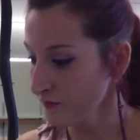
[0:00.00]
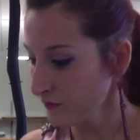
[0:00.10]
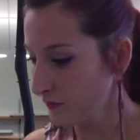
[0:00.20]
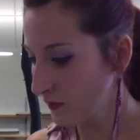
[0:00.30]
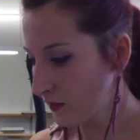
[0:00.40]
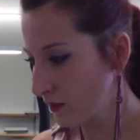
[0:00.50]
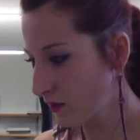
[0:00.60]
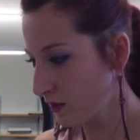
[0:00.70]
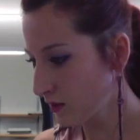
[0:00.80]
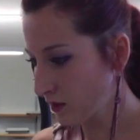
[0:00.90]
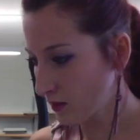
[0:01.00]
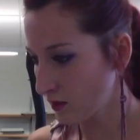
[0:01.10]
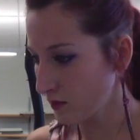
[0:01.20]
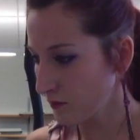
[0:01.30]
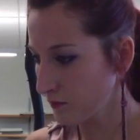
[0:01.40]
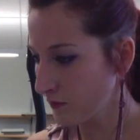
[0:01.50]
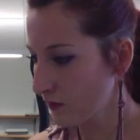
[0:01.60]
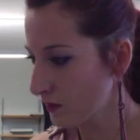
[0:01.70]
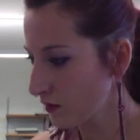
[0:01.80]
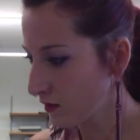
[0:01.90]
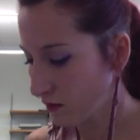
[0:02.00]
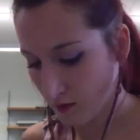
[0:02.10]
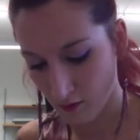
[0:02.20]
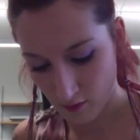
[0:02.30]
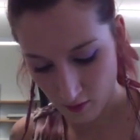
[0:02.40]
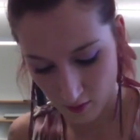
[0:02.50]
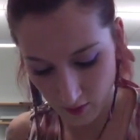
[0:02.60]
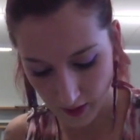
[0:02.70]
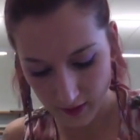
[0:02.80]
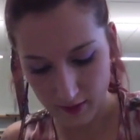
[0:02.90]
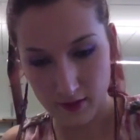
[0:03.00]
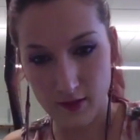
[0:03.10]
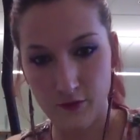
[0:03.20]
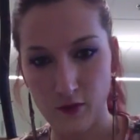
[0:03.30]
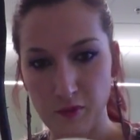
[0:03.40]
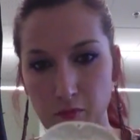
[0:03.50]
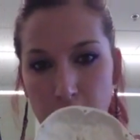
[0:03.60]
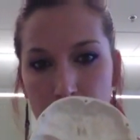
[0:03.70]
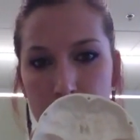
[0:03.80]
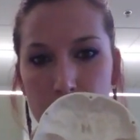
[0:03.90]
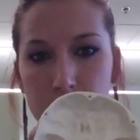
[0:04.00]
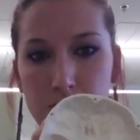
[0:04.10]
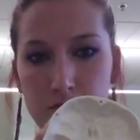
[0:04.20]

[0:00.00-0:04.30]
you have the foramen Magnum, which is a big hole. Yes, this is the foramen Magnum,